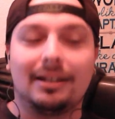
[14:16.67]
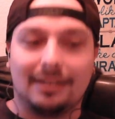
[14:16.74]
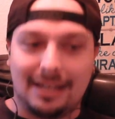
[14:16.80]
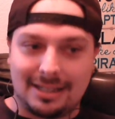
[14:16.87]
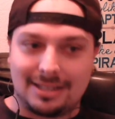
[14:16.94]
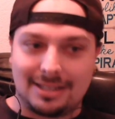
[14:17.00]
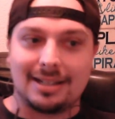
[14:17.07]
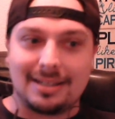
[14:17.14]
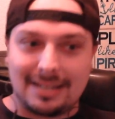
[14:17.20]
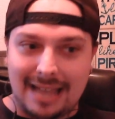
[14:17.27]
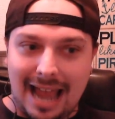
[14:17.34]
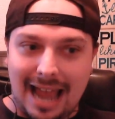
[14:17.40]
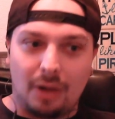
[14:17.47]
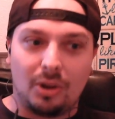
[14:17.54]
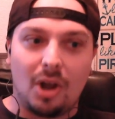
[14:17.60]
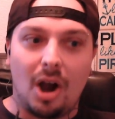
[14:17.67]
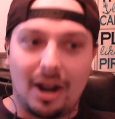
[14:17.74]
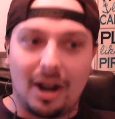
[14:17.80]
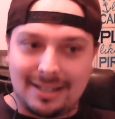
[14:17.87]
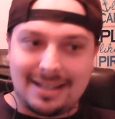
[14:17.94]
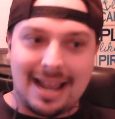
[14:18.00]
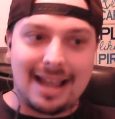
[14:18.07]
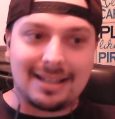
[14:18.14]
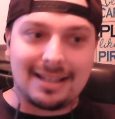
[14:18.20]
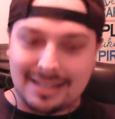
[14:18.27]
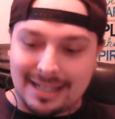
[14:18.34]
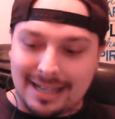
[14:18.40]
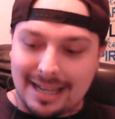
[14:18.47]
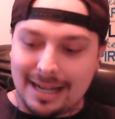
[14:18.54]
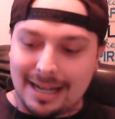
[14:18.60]
Let's just see how long it takes
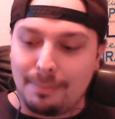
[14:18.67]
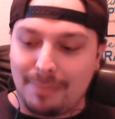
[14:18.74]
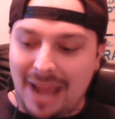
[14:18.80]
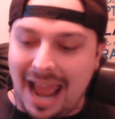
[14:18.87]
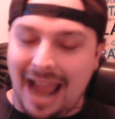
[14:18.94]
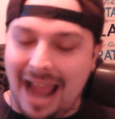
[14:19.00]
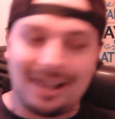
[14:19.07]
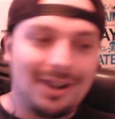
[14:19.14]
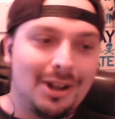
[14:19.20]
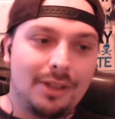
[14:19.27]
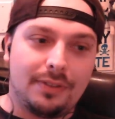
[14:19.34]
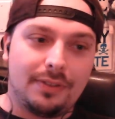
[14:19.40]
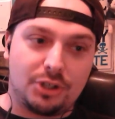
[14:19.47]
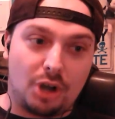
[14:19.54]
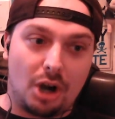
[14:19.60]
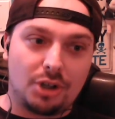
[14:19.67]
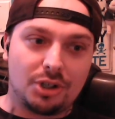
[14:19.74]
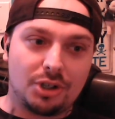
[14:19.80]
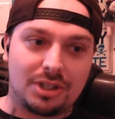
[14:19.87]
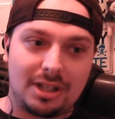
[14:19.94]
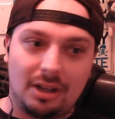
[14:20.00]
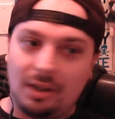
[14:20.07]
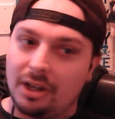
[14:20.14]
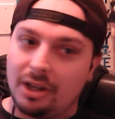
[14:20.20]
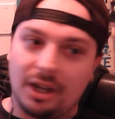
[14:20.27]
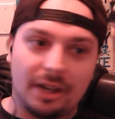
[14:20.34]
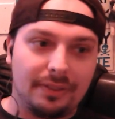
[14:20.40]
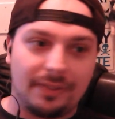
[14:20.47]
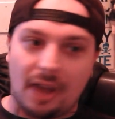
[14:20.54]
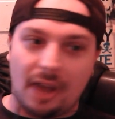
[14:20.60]
to get him back. The Chargers still look
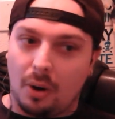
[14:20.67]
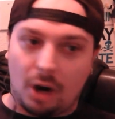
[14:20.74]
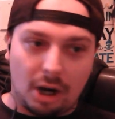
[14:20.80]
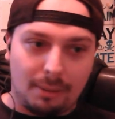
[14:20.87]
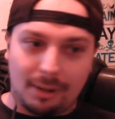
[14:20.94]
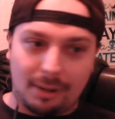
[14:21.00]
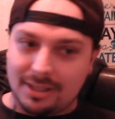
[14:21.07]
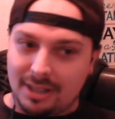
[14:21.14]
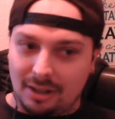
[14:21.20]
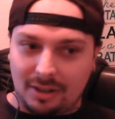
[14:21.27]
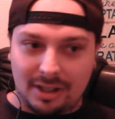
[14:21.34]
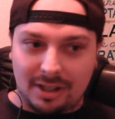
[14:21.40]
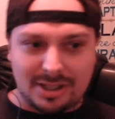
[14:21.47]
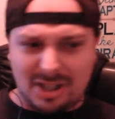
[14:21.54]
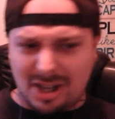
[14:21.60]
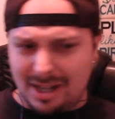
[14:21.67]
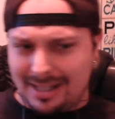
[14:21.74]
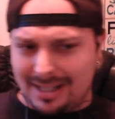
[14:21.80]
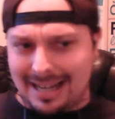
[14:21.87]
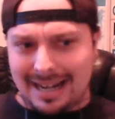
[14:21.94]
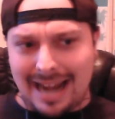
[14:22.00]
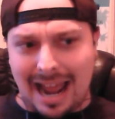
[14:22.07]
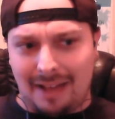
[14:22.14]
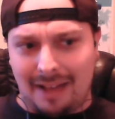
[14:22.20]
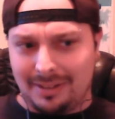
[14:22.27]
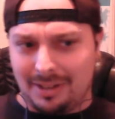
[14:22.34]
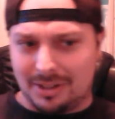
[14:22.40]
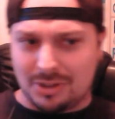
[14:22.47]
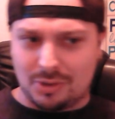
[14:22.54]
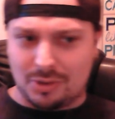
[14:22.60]
good, though. Herbert still looks good. Keenan
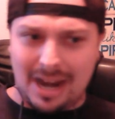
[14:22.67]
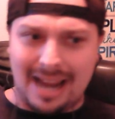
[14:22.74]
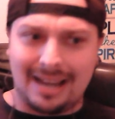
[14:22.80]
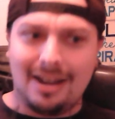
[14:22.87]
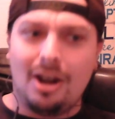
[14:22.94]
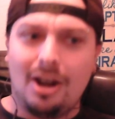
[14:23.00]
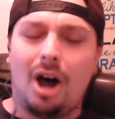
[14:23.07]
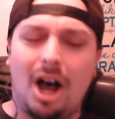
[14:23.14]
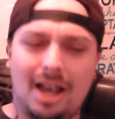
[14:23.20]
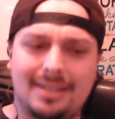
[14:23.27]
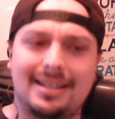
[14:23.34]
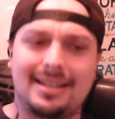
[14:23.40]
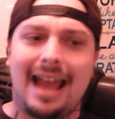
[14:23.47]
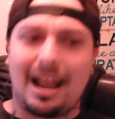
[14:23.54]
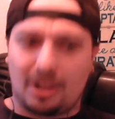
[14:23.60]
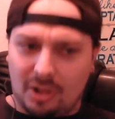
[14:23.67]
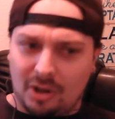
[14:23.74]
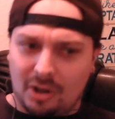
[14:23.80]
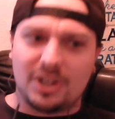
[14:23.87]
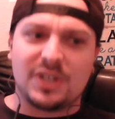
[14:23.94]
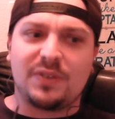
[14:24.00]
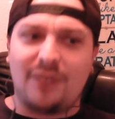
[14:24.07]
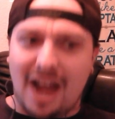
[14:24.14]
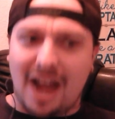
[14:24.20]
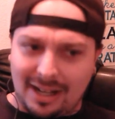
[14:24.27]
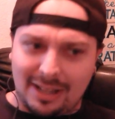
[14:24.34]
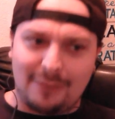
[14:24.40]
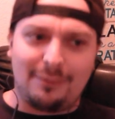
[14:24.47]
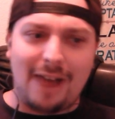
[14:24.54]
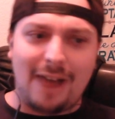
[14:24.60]
Allen looks great. Austin Eckler is
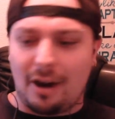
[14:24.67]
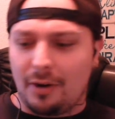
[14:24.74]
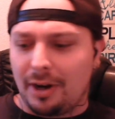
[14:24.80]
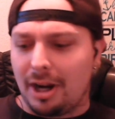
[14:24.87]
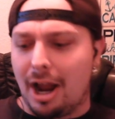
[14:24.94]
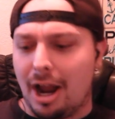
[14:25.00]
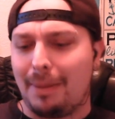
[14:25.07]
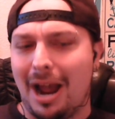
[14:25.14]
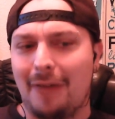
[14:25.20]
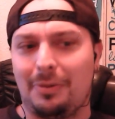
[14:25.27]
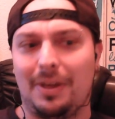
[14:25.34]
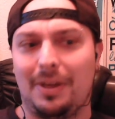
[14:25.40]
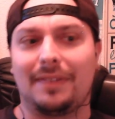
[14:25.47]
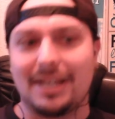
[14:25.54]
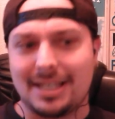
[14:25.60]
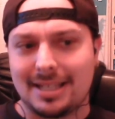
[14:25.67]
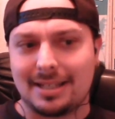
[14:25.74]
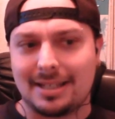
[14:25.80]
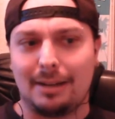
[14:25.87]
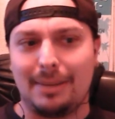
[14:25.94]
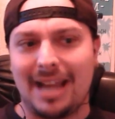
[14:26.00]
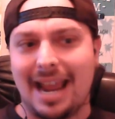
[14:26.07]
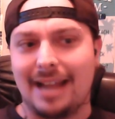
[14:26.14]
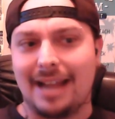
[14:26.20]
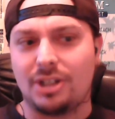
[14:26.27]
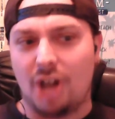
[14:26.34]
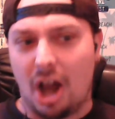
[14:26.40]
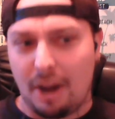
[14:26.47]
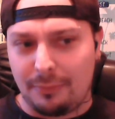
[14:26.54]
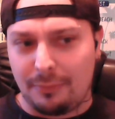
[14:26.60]
finally firing up. I think this is going to be a
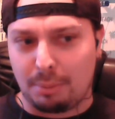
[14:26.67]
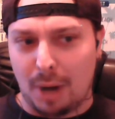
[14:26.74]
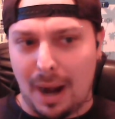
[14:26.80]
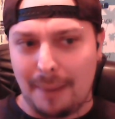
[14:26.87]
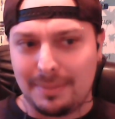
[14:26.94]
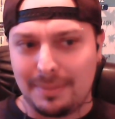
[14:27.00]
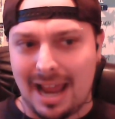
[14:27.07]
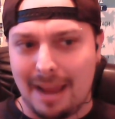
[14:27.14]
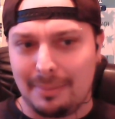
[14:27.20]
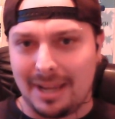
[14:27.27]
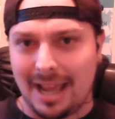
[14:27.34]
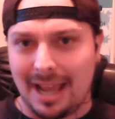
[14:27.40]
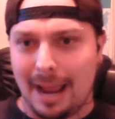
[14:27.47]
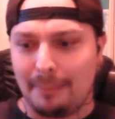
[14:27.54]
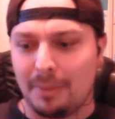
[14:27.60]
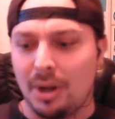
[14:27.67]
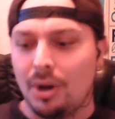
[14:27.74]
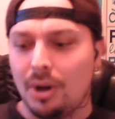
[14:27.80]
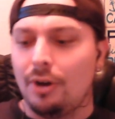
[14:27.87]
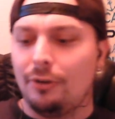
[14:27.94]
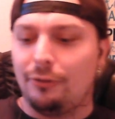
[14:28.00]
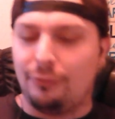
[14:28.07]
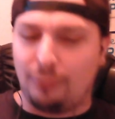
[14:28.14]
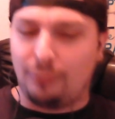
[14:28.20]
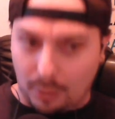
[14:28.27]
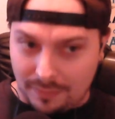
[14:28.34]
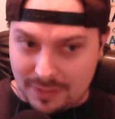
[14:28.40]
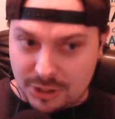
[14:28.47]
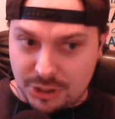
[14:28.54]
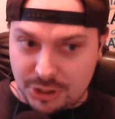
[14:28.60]
tough primetime game
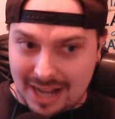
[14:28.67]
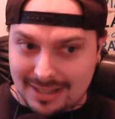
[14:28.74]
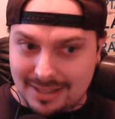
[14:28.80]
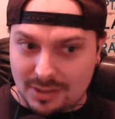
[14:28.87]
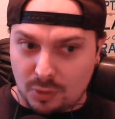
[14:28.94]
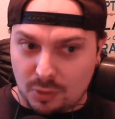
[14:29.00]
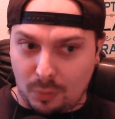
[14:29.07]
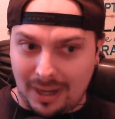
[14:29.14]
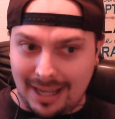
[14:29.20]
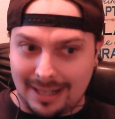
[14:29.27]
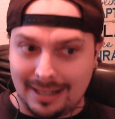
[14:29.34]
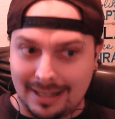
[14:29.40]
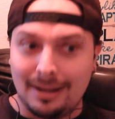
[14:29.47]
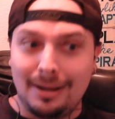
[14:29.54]
for the Jets to win,